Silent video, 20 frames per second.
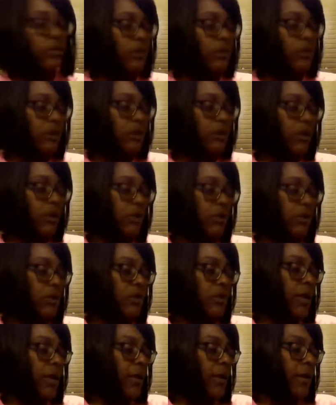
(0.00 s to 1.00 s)
You know,
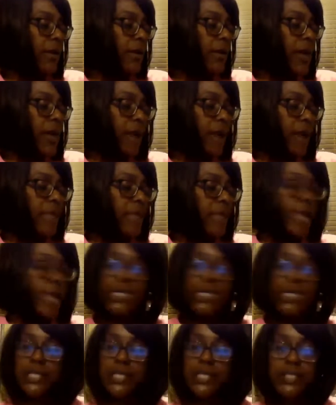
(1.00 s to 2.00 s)
I'm not
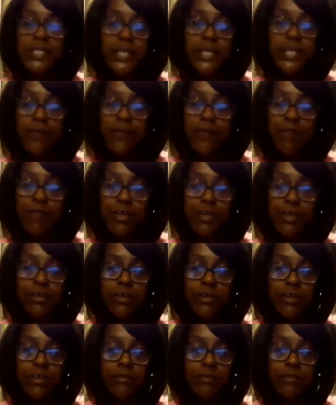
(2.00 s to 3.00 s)
easily
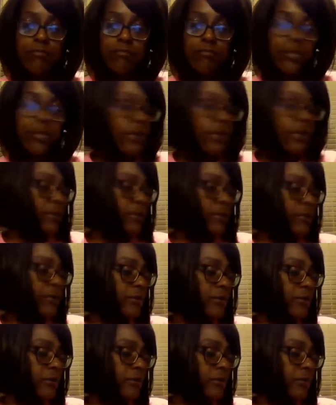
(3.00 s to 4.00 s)
offended,
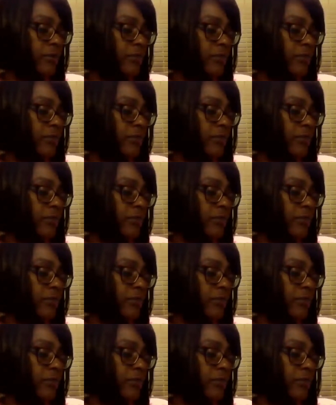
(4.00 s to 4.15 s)
and